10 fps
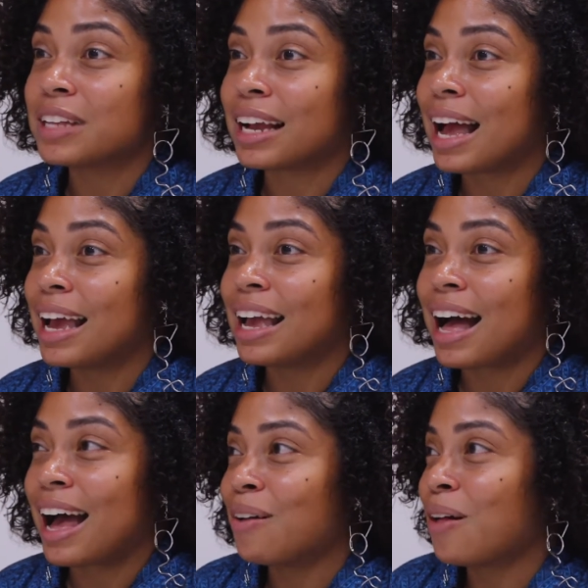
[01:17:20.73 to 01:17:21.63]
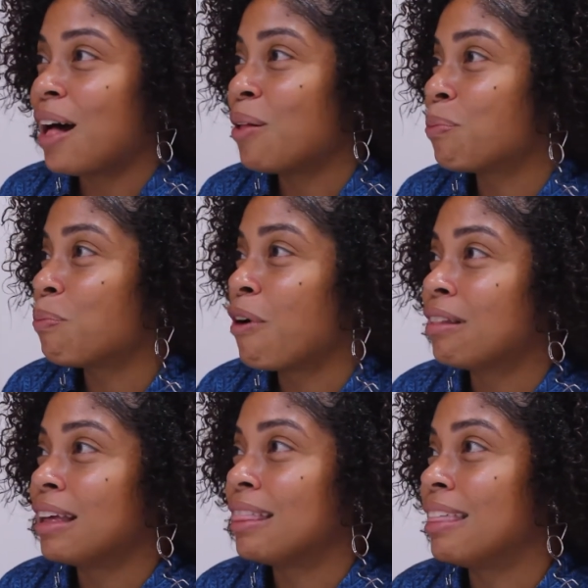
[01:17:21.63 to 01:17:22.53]
Like, I'll
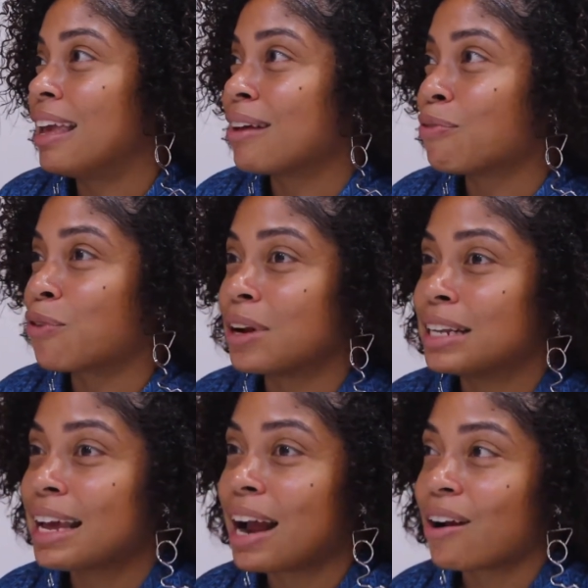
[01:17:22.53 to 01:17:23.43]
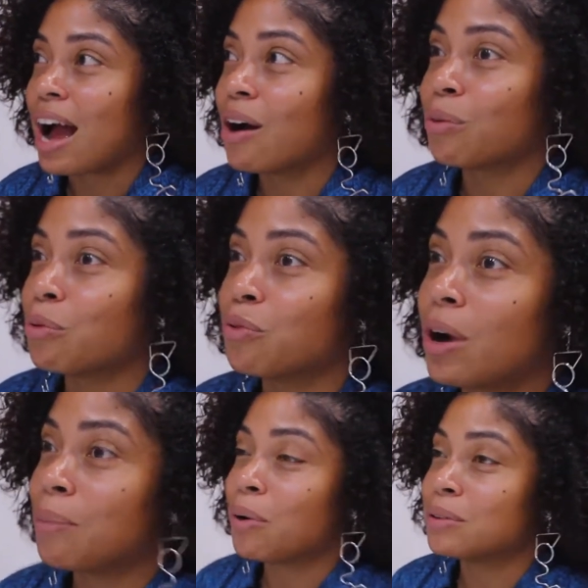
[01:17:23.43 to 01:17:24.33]
probably think for an entire hour before
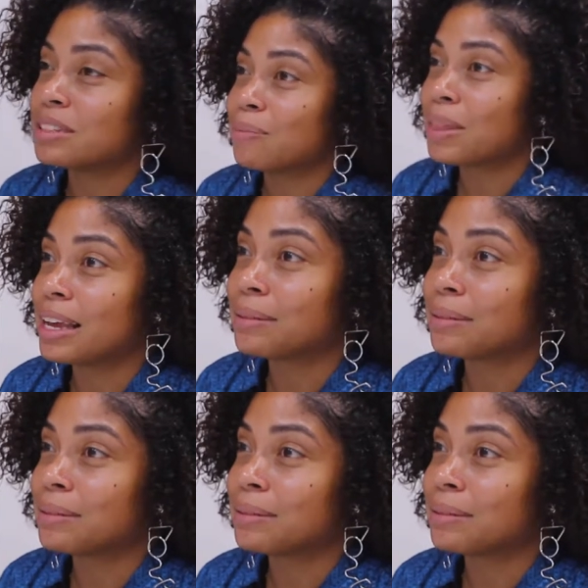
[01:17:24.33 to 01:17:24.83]
I post something.